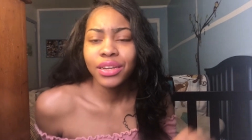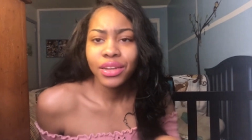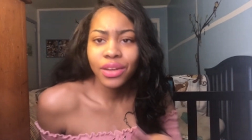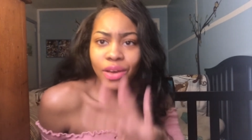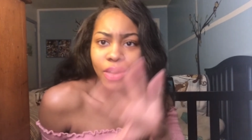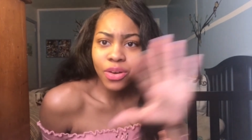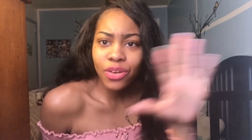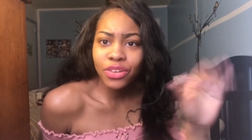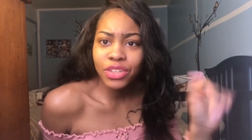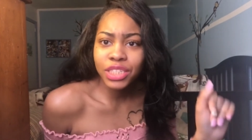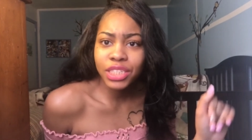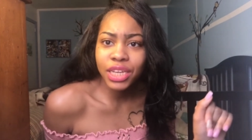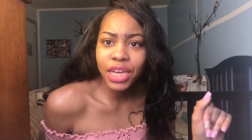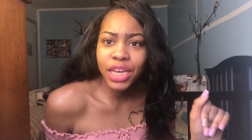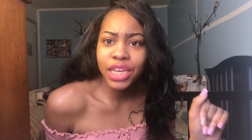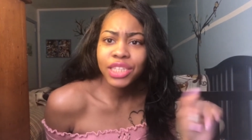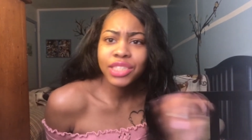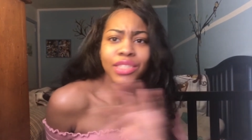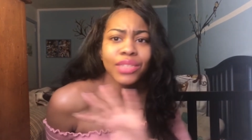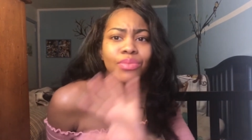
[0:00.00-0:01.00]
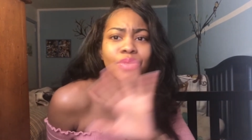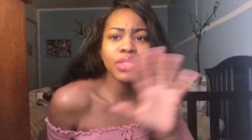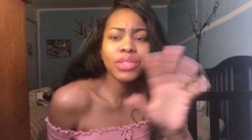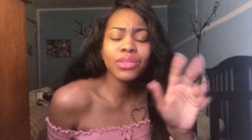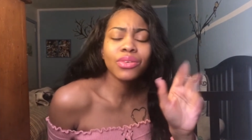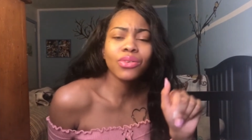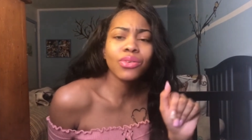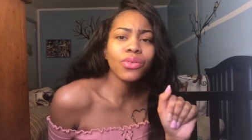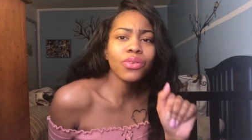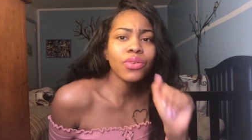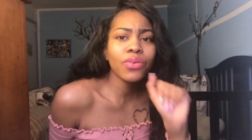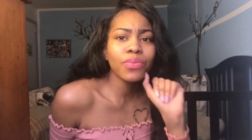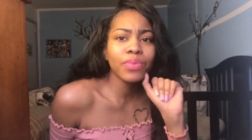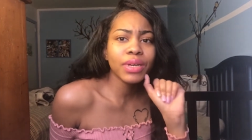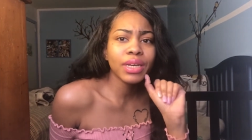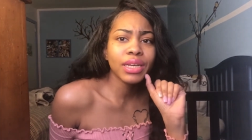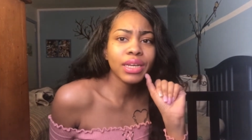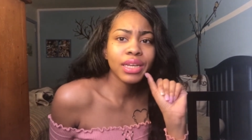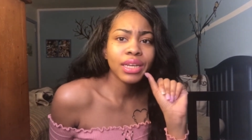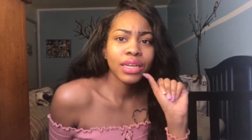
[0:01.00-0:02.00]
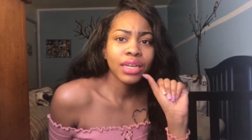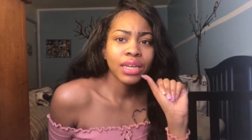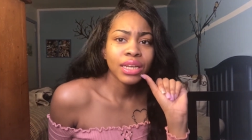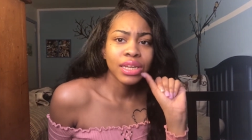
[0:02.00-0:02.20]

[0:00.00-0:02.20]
The old Shay, she was cool, but